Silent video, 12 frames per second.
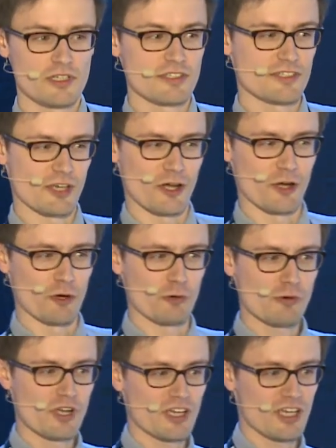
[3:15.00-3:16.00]

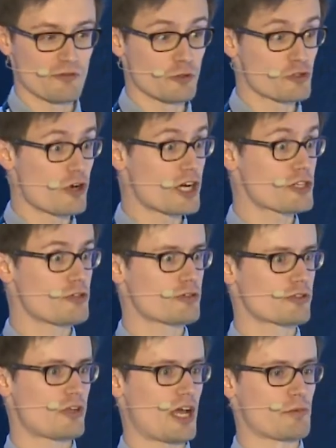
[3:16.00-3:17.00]
So if you try to
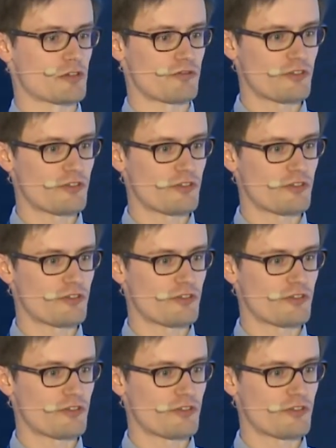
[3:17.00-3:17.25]
use collaborative